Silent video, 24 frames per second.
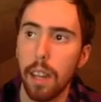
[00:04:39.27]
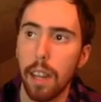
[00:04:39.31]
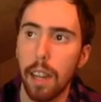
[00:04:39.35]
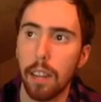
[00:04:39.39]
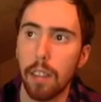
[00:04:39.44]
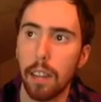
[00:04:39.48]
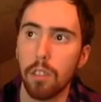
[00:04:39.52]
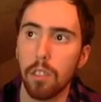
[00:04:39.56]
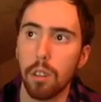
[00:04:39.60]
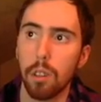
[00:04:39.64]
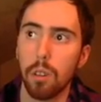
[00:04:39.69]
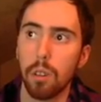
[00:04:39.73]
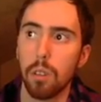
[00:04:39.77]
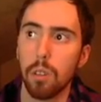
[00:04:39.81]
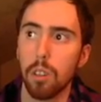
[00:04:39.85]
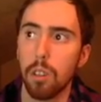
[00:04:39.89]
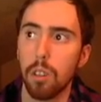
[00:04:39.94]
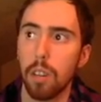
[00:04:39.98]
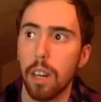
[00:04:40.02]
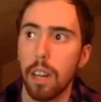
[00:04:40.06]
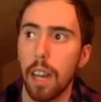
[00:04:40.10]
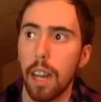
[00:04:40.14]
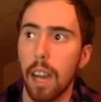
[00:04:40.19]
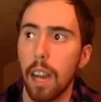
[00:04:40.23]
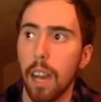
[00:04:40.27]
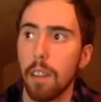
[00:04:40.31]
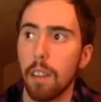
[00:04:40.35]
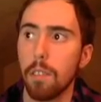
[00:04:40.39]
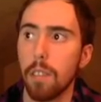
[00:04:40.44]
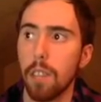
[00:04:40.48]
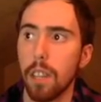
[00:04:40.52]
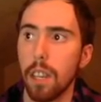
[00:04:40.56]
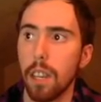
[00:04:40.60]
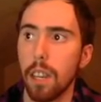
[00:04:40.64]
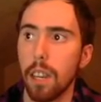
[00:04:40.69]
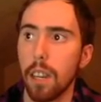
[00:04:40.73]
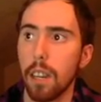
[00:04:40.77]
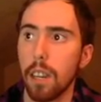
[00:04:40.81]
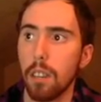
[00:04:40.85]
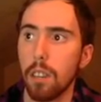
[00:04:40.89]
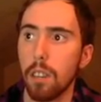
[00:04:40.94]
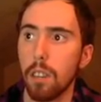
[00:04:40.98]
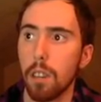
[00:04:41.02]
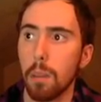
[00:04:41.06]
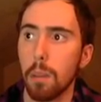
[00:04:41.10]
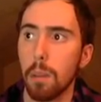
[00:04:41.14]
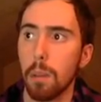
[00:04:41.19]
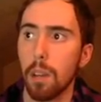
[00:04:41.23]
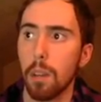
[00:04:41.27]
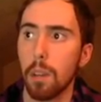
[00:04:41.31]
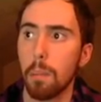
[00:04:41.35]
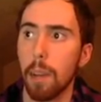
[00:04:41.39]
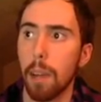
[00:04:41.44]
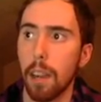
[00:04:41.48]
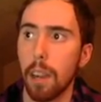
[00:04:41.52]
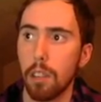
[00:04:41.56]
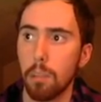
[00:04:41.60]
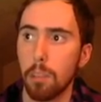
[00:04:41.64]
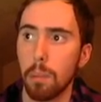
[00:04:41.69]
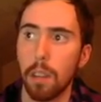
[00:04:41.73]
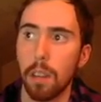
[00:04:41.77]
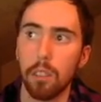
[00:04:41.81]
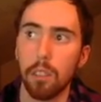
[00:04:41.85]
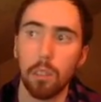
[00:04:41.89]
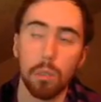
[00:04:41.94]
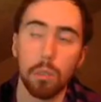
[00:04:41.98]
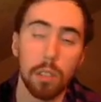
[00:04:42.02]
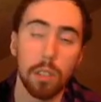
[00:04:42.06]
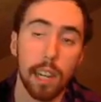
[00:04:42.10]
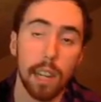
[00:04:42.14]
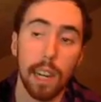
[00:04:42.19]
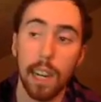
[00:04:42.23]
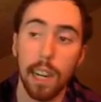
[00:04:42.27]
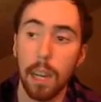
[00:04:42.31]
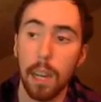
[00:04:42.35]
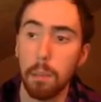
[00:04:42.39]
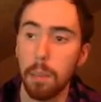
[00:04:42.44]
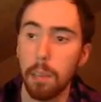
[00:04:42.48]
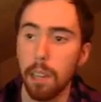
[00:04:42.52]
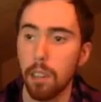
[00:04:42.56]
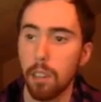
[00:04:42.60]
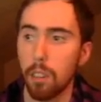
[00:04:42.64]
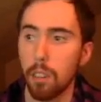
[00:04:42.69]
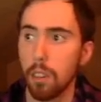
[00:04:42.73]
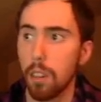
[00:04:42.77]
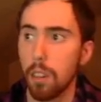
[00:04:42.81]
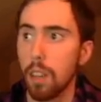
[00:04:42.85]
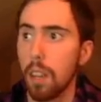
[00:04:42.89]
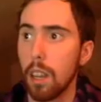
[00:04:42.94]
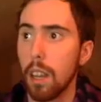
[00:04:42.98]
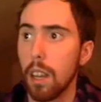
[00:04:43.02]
And so you're going to have the, uh, you're going to be able to maximize your time here.